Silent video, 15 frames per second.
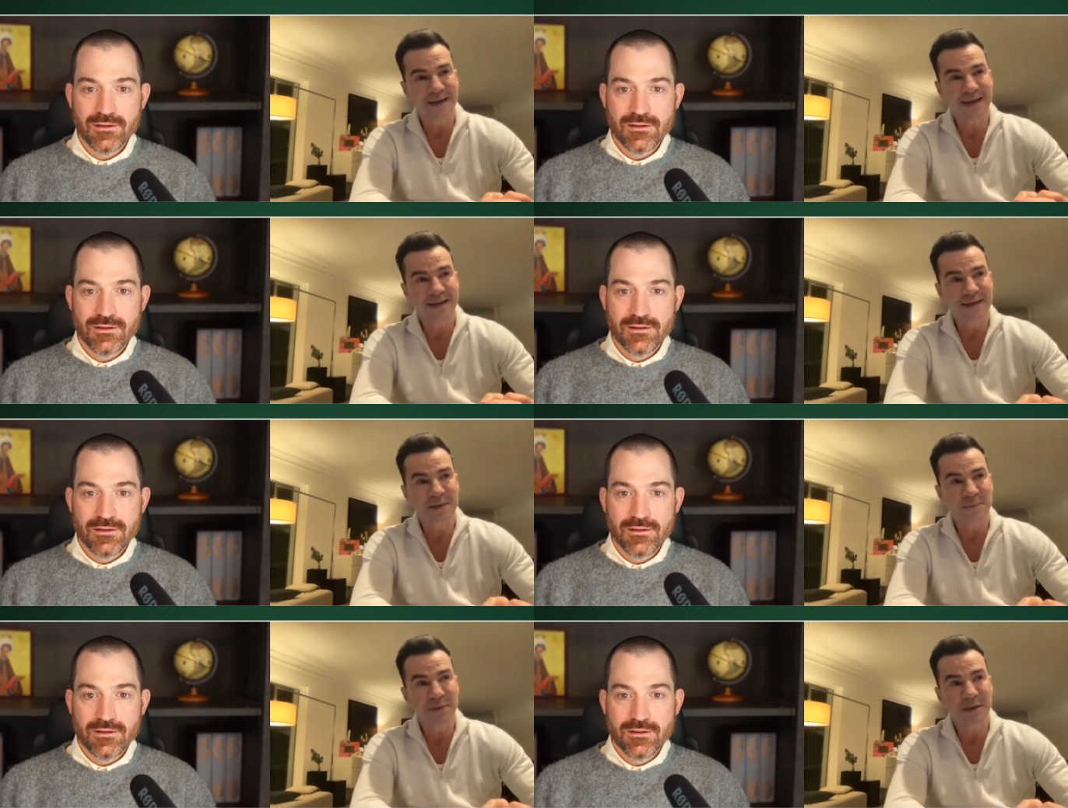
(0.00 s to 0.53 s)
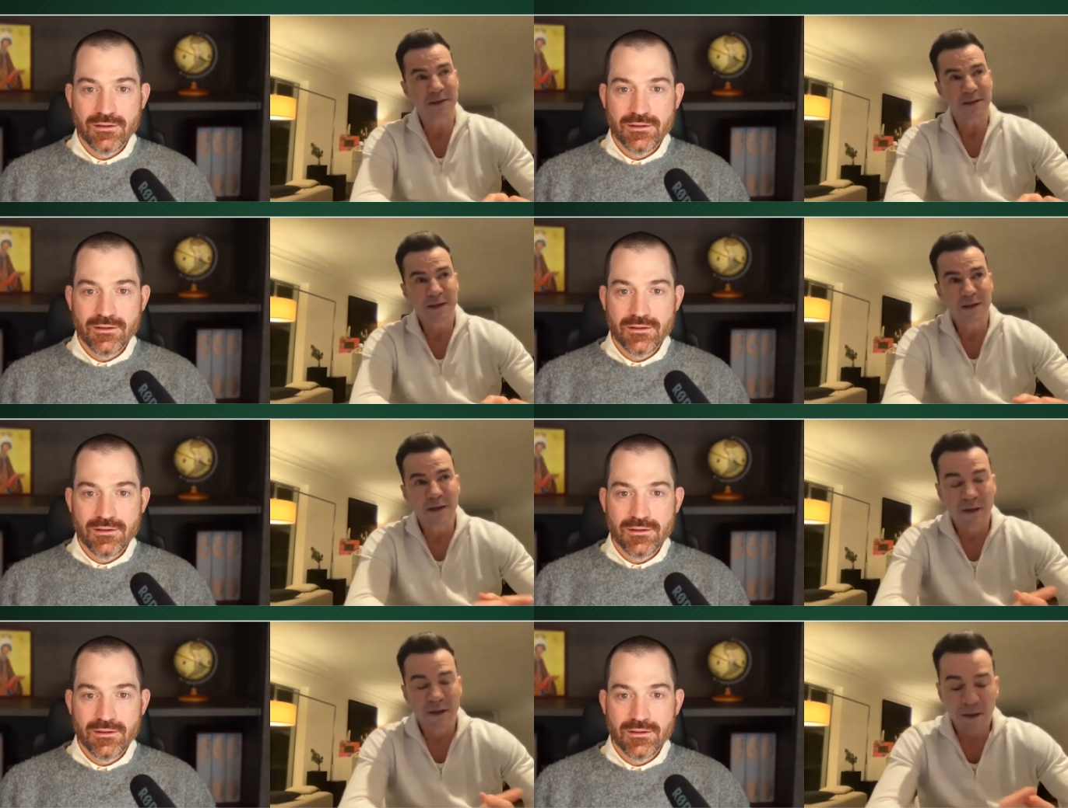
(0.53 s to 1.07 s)
Speaker 1: Andy. But
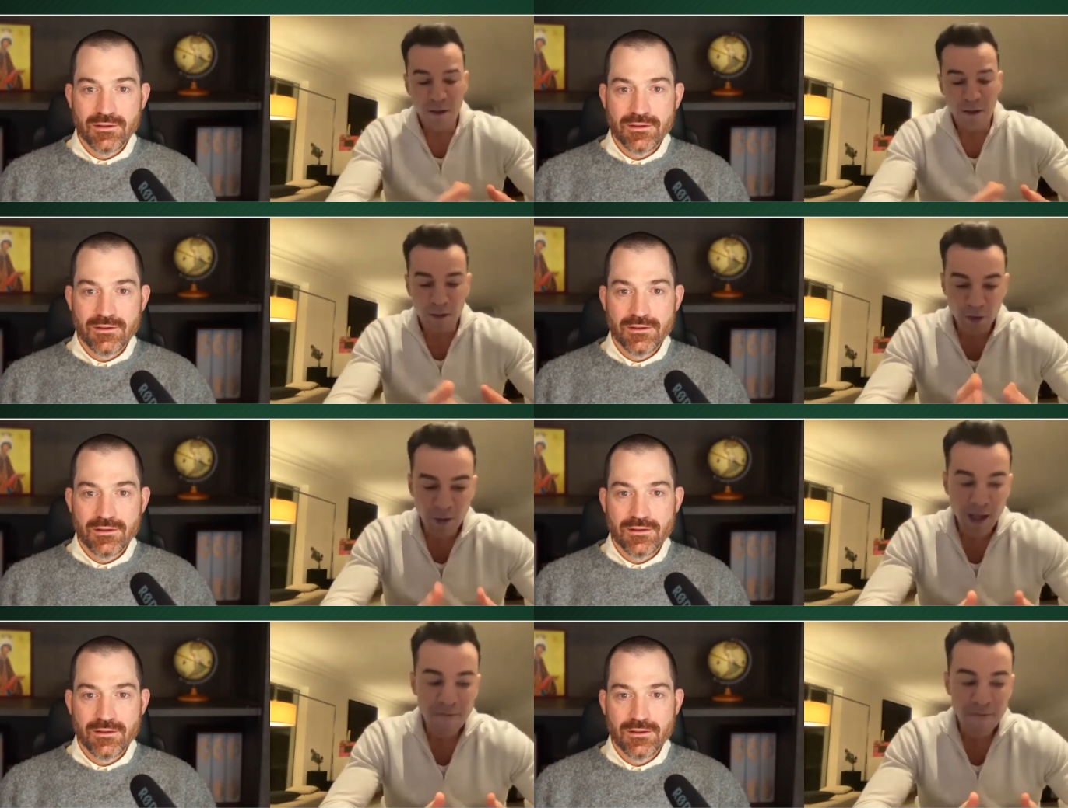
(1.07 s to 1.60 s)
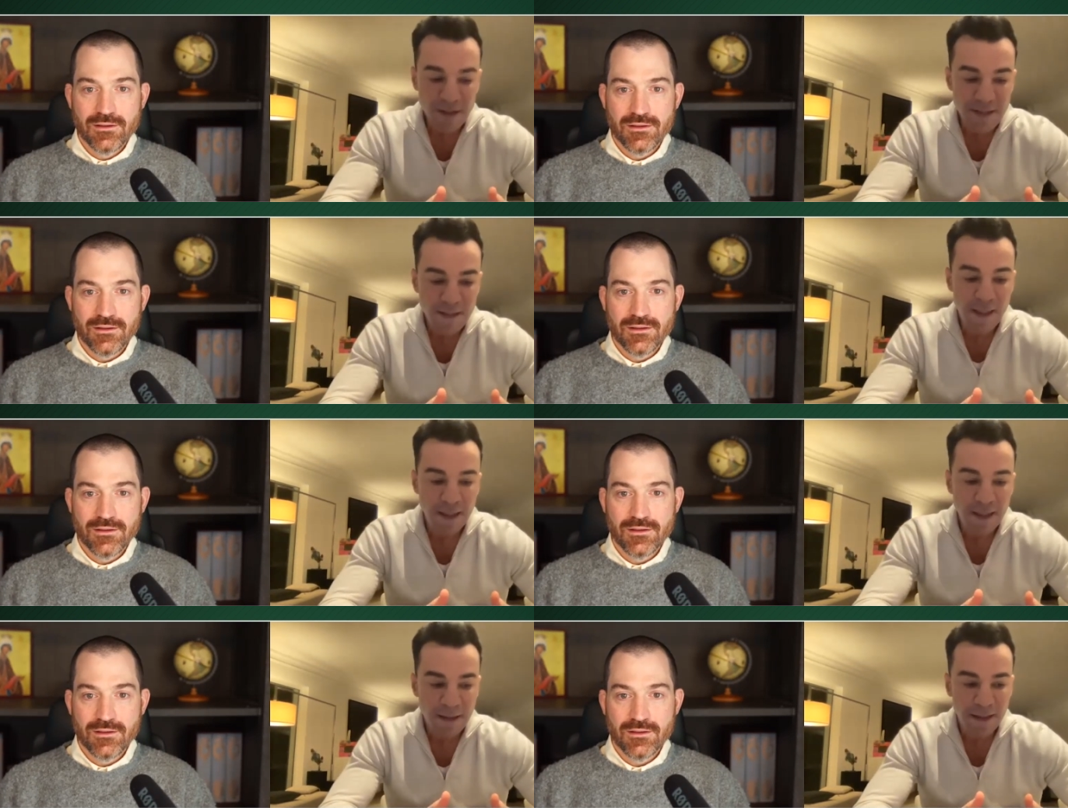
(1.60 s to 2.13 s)
not having
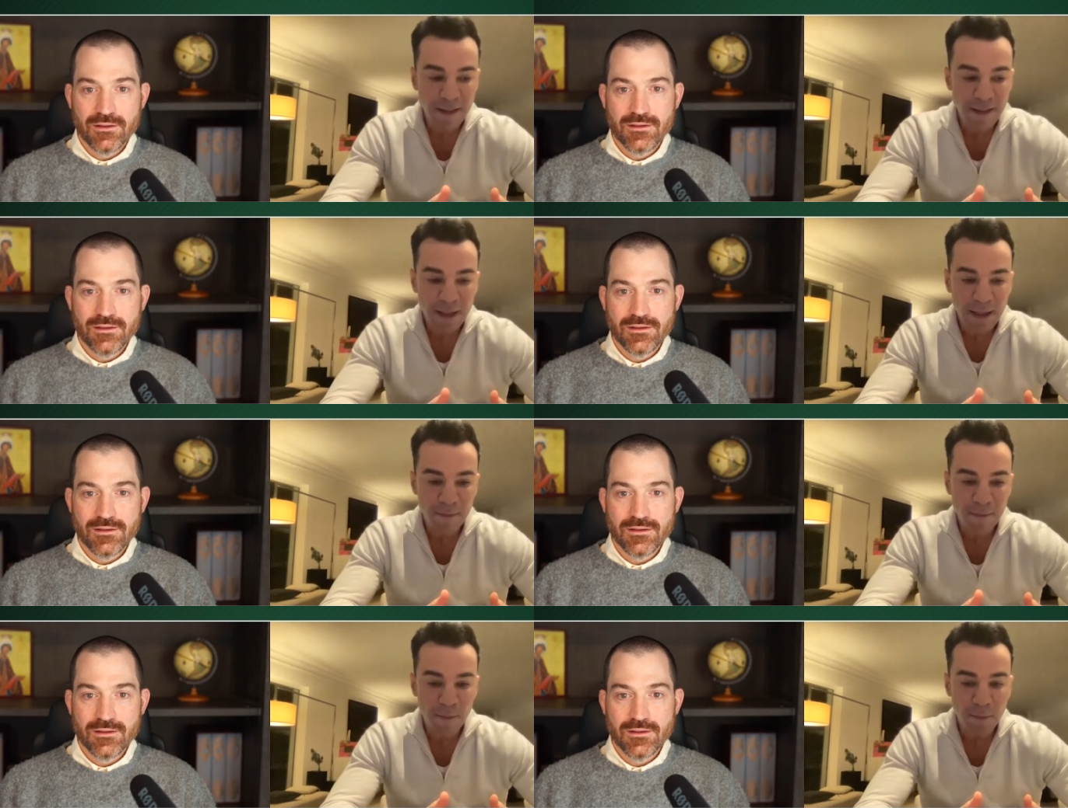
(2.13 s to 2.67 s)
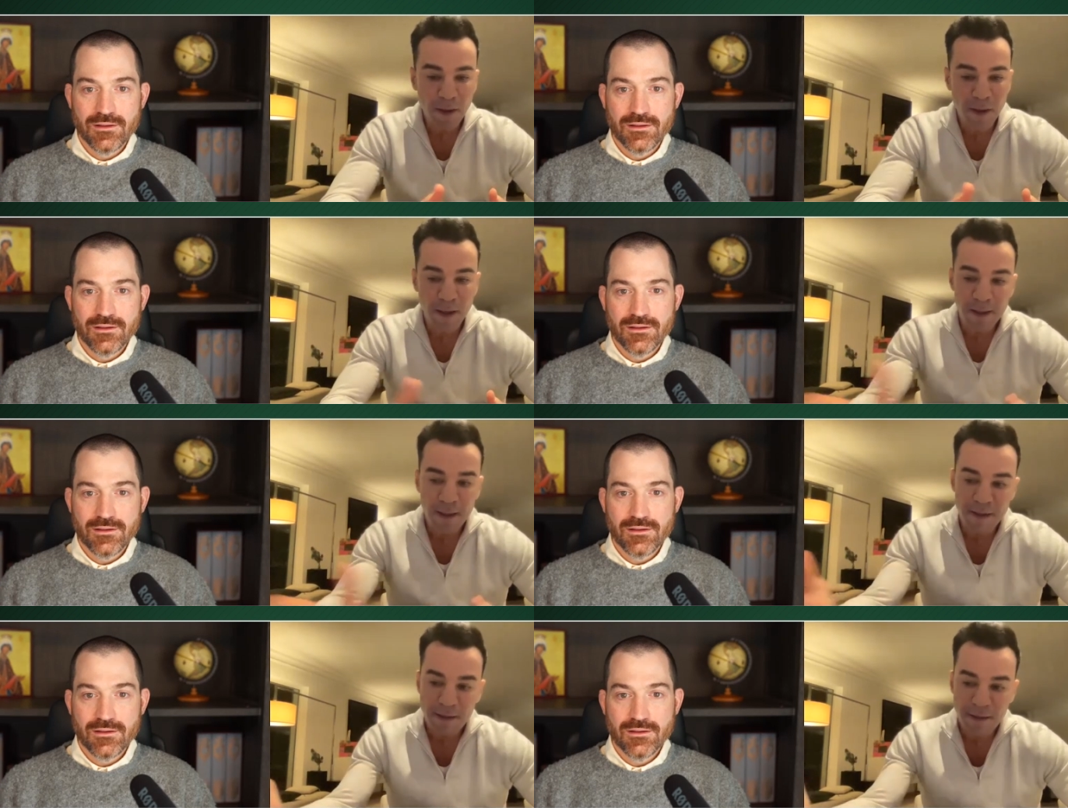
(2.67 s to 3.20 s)
skin in the game
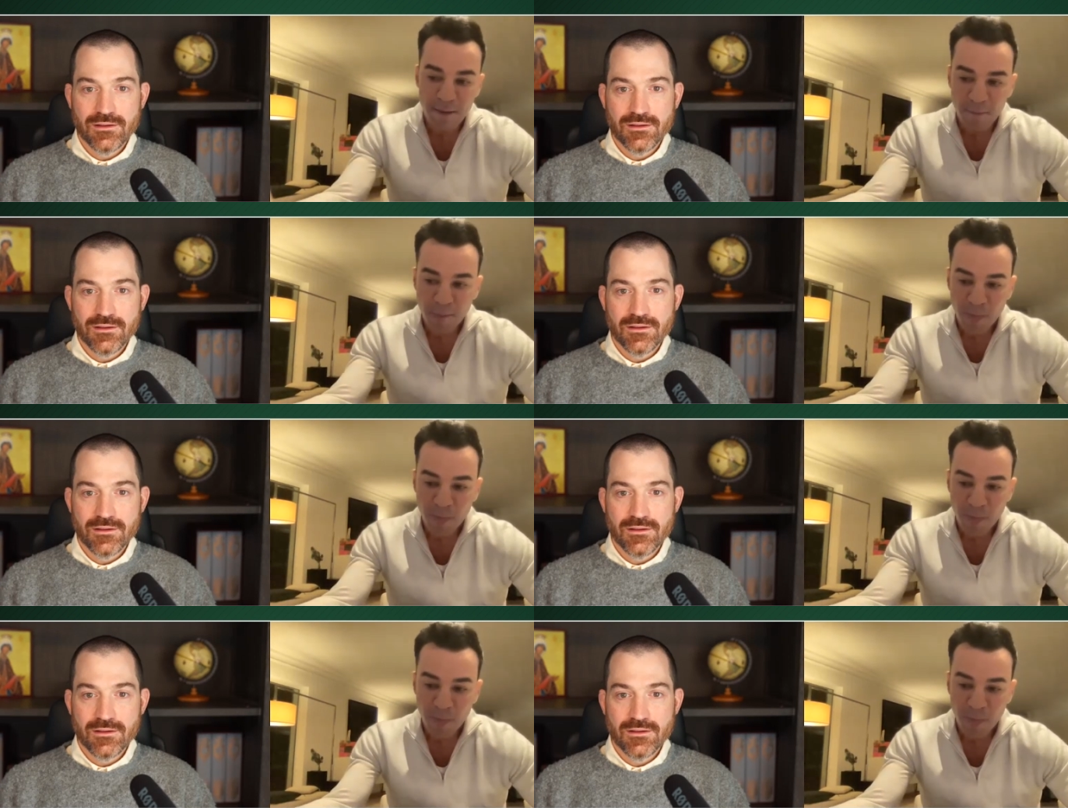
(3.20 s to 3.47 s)
applies